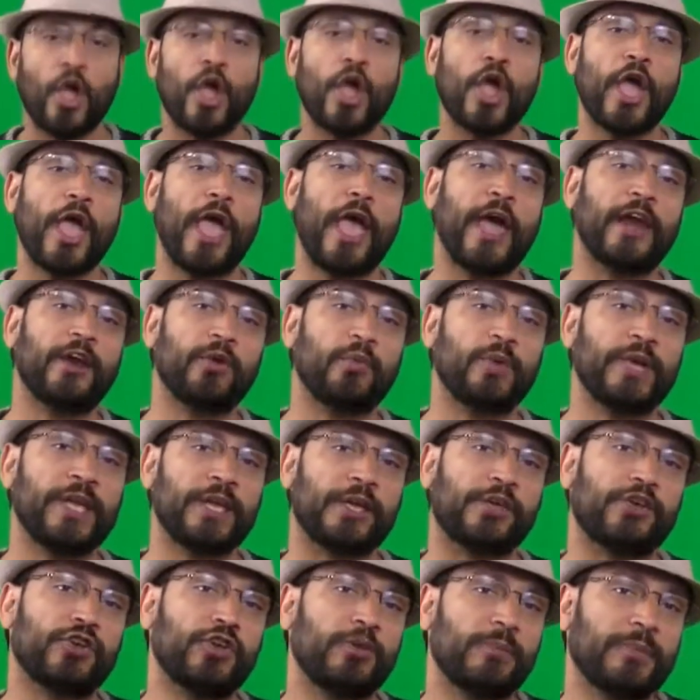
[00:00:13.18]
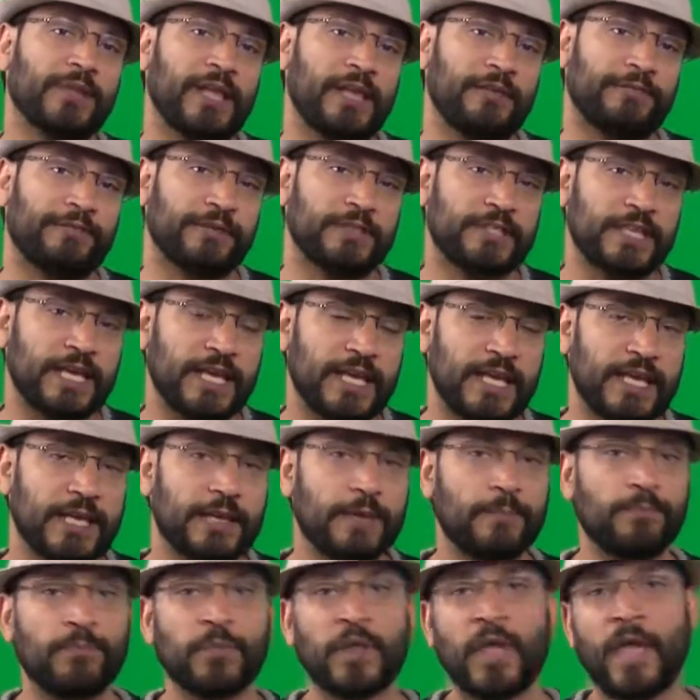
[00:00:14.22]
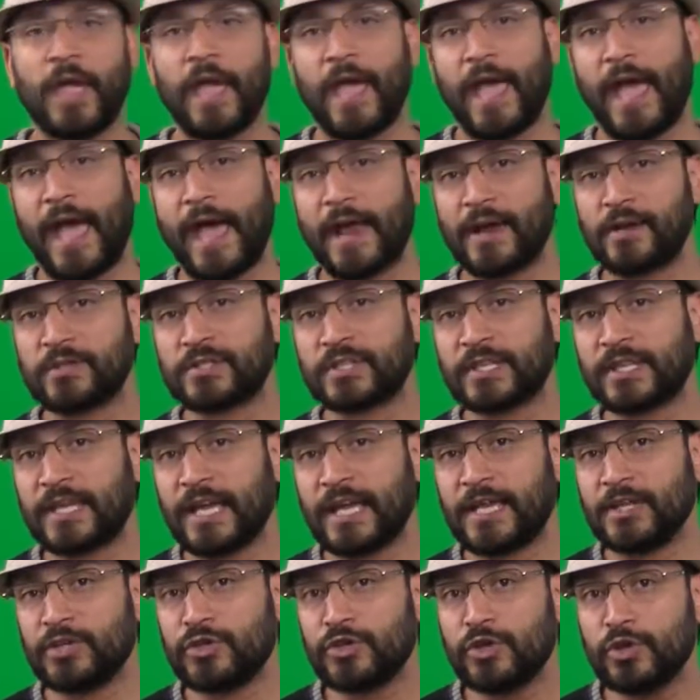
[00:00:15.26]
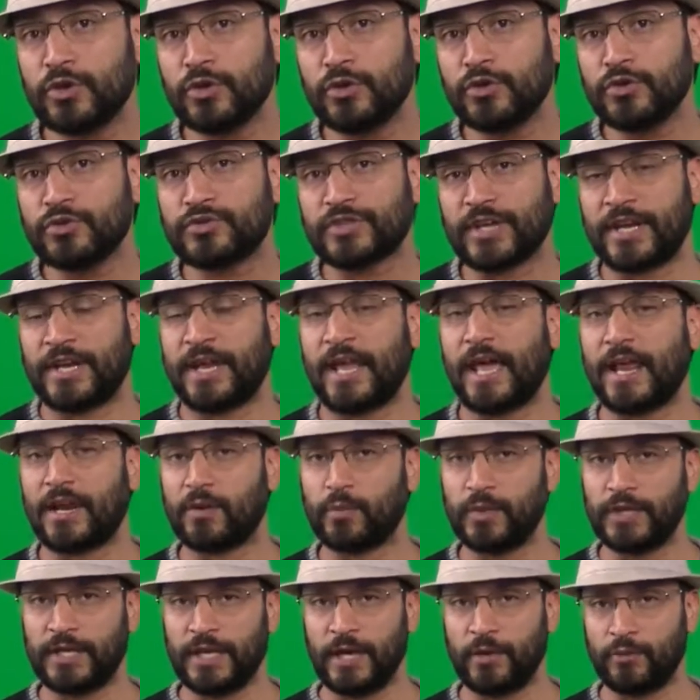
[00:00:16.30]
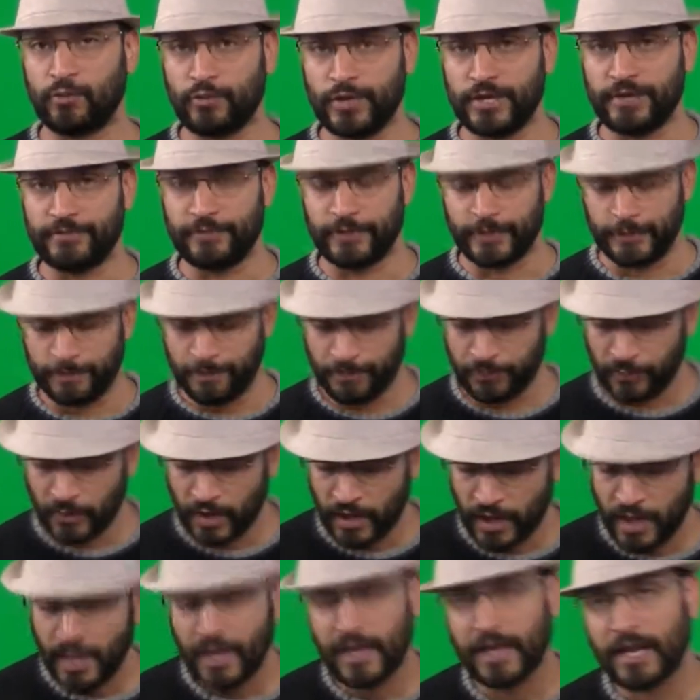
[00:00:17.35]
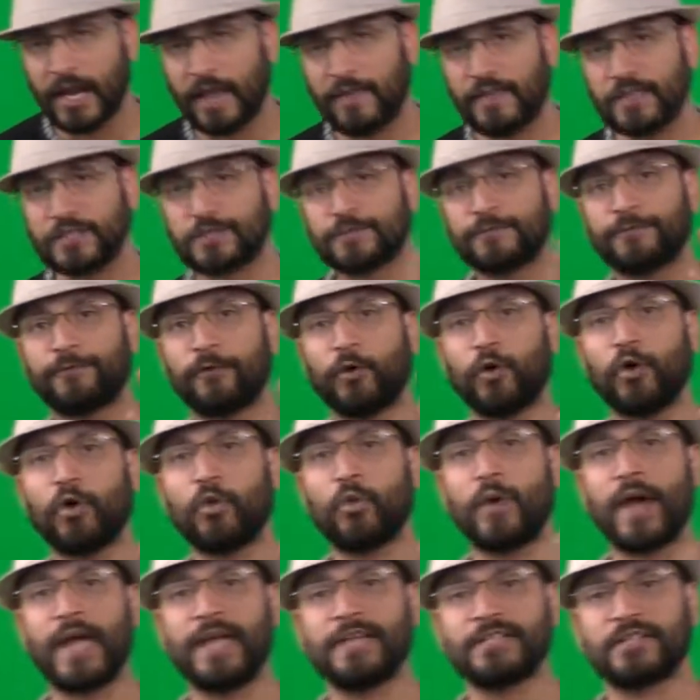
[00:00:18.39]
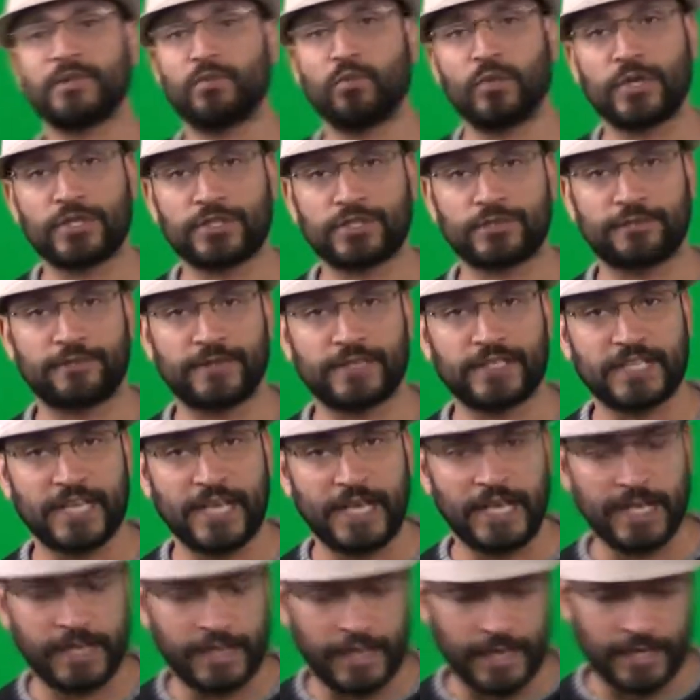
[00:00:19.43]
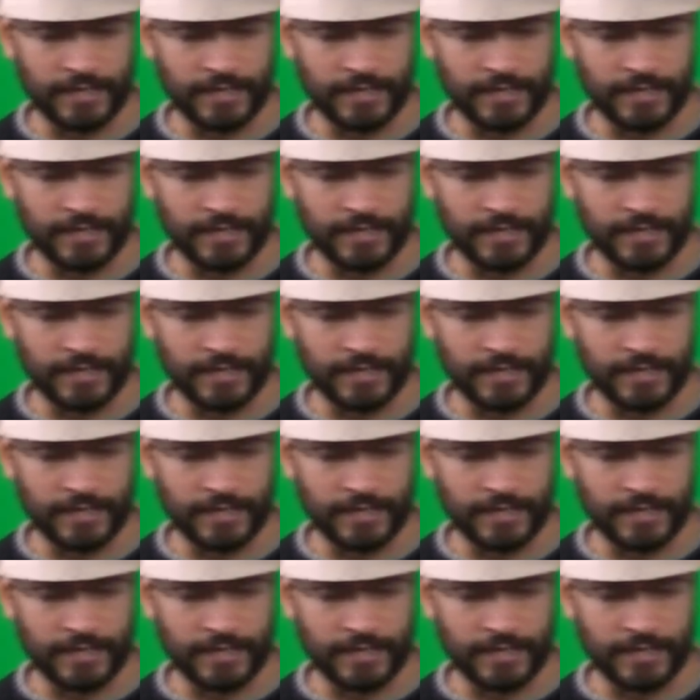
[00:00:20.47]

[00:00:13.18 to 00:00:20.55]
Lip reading: How do we accumulate fatigue? How does it get used? And how do we get rid of it? Now there's 4 ways in which fatigue